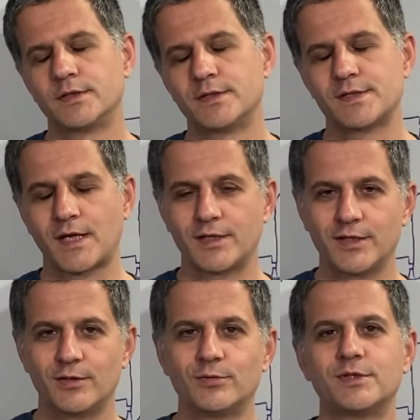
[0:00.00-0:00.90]

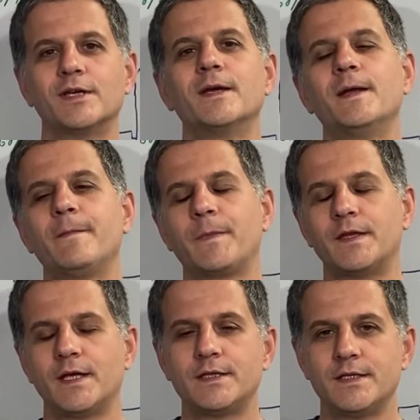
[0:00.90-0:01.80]
starting note,
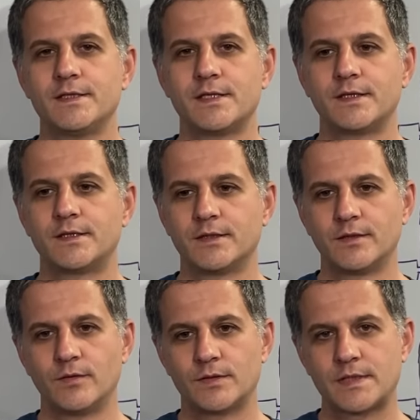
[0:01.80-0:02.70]
and that is
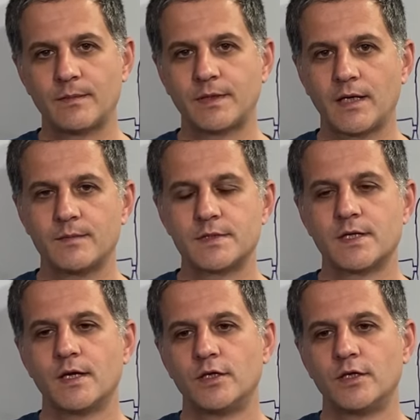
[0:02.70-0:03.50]
that sometimes